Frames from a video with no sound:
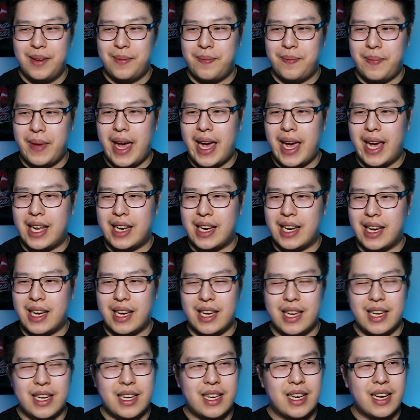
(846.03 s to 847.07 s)
man,
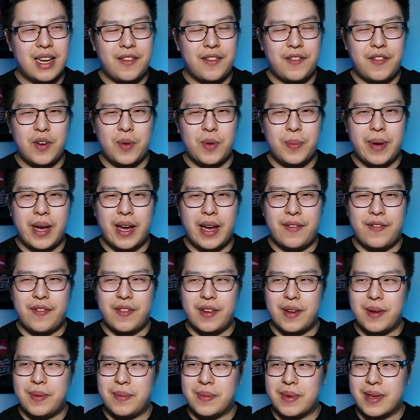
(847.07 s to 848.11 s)
I kind of feel bad for
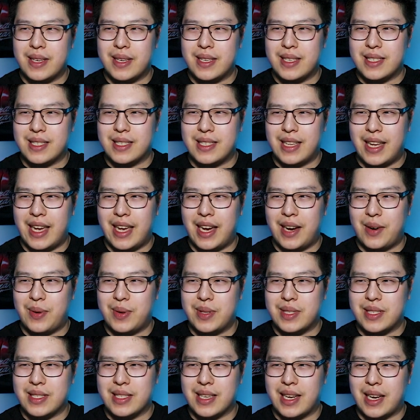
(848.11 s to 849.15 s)
him because now
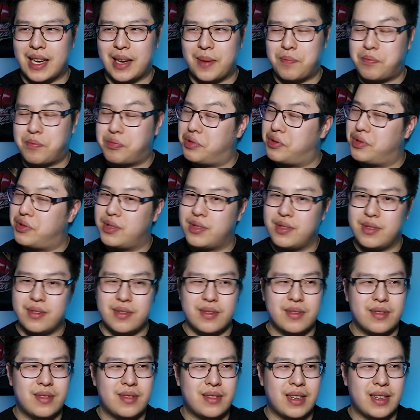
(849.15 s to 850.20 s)
it's like, psh,
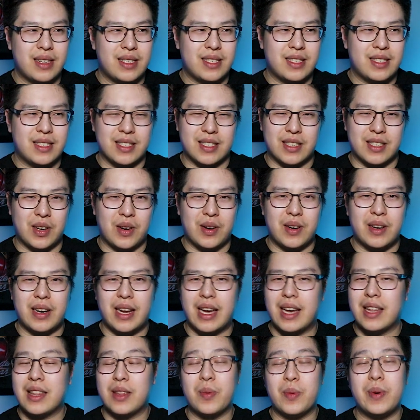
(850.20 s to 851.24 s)
that's just gone
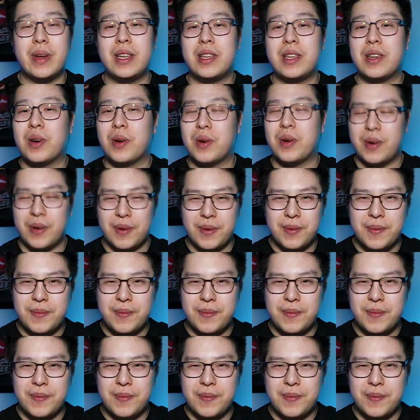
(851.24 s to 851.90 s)
out the window.